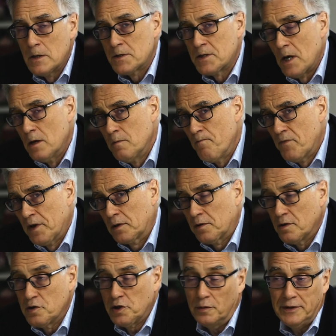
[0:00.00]
So the
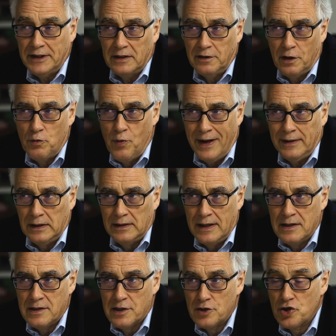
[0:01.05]
crucial thing that
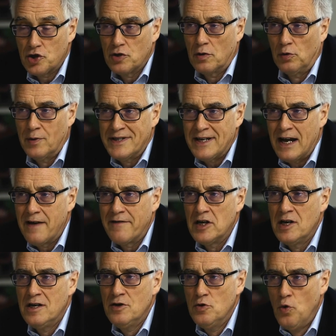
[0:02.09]
regulators should always have
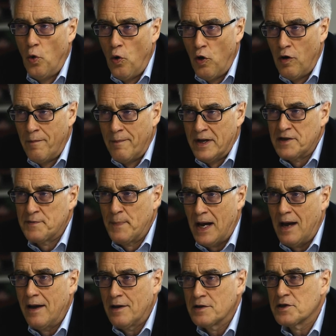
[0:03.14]
an enormous
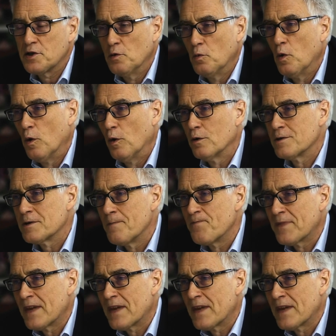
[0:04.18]
bias towards